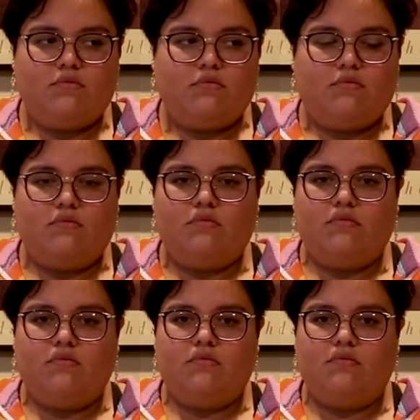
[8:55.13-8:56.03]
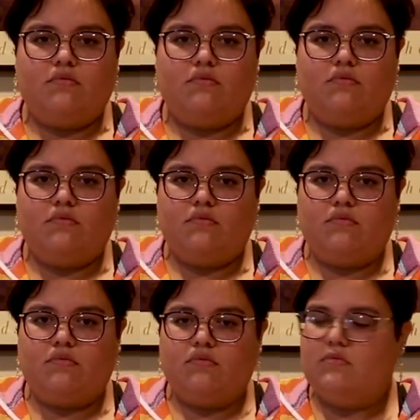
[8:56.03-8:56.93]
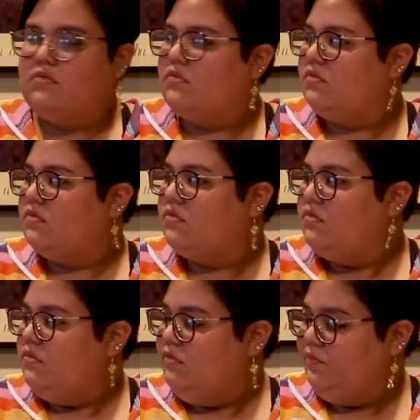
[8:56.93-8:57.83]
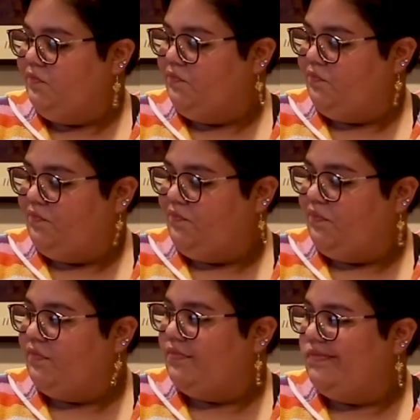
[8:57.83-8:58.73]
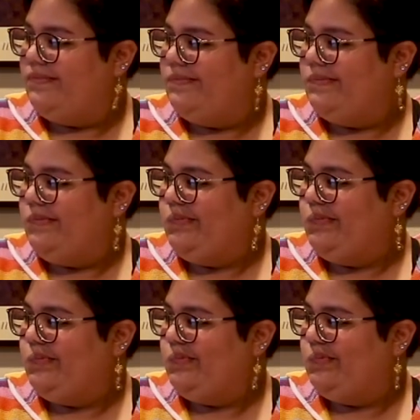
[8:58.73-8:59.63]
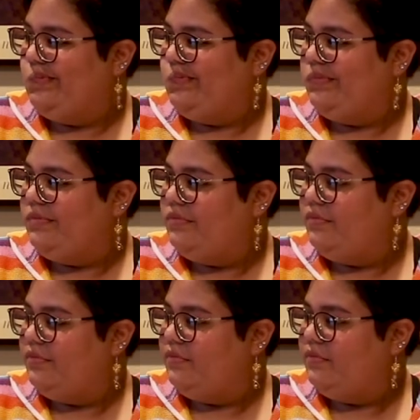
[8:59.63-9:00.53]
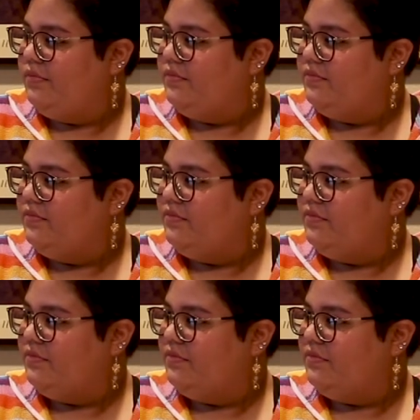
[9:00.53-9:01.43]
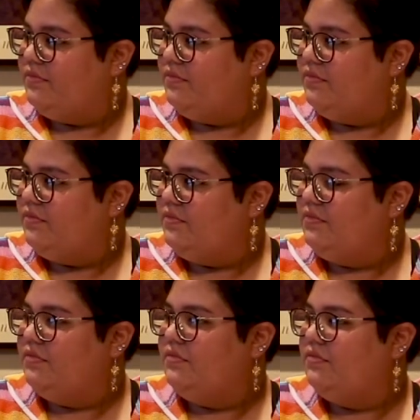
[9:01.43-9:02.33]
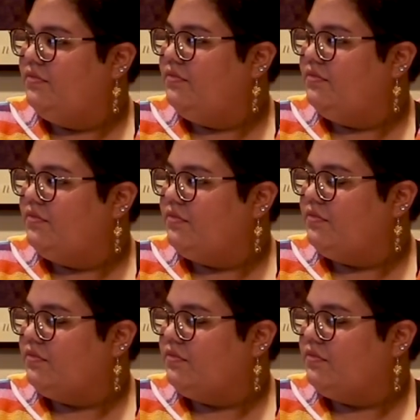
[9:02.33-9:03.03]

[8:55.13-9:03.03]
The person shown says nothing.